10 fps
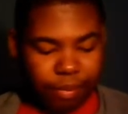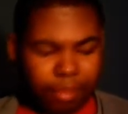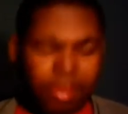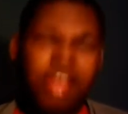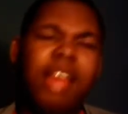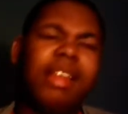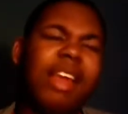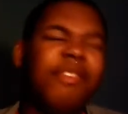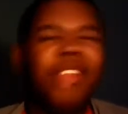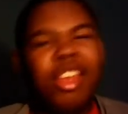But
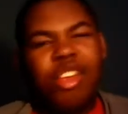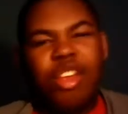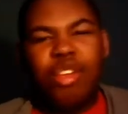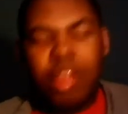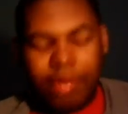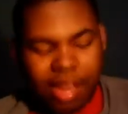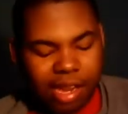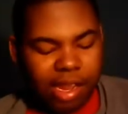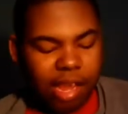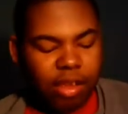I feel like you can do that with
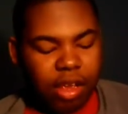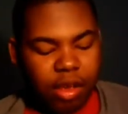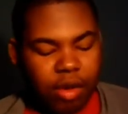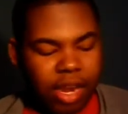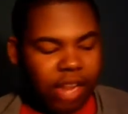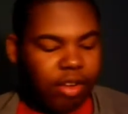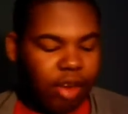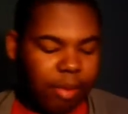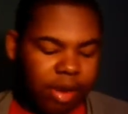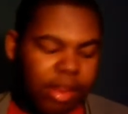anything. You can go on
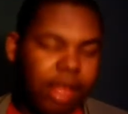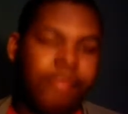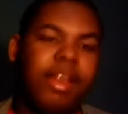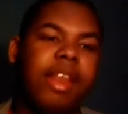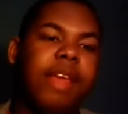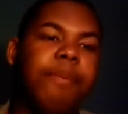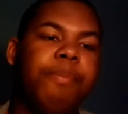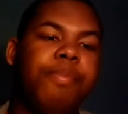Instagram or anything, find that.